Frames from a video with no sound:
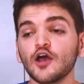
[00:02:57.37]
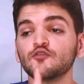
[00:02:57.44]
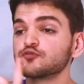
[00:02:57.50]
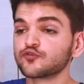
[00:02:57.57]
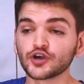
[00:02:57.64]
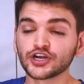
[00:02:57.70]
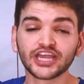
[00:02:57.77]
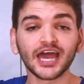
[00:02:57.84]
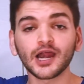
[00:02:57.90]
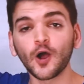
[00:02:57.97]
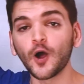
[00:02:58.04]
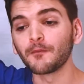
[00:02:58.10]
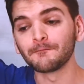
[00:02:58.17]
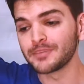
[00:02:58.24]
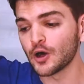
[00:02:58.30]
Forget
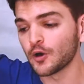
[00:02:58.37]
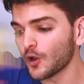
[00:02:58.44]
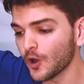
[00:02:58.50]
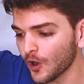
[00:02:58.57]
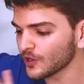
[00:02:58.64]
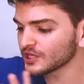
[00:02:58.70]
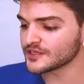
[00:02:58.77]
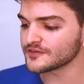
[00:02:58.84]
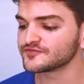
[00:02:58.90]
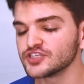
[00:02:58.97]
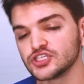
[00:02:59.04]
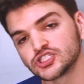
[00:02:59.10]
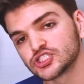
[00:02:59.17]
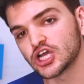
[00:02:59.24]
about all of these